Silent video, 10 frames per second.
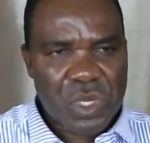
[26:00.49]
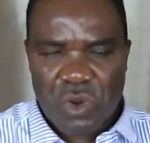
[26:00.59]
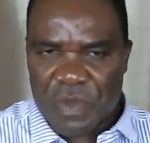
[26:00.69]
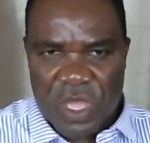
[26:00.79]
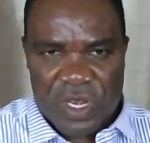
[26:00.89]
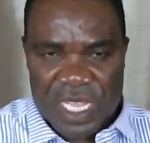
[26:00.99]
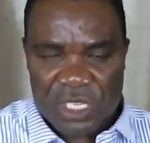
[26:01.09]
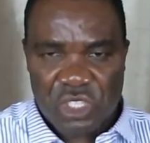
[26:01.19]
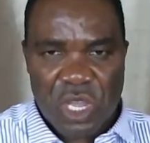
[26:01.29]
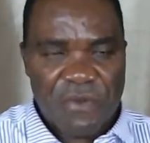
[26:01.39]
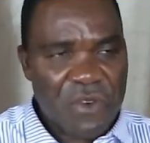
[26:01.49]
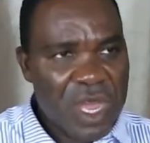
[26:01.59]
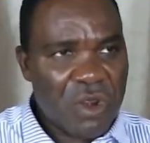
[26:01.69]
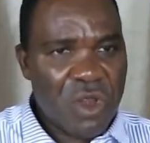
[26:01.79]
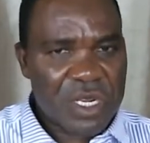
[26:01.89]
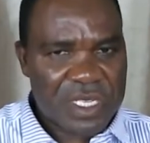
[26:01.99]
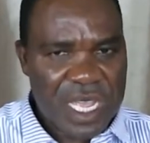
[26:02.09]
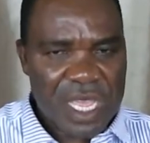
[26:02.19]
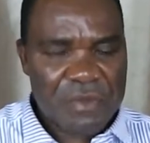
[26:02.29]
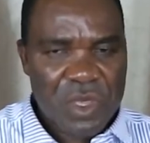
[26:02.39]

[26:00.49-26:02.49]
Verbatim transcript: could be on their job for a long time.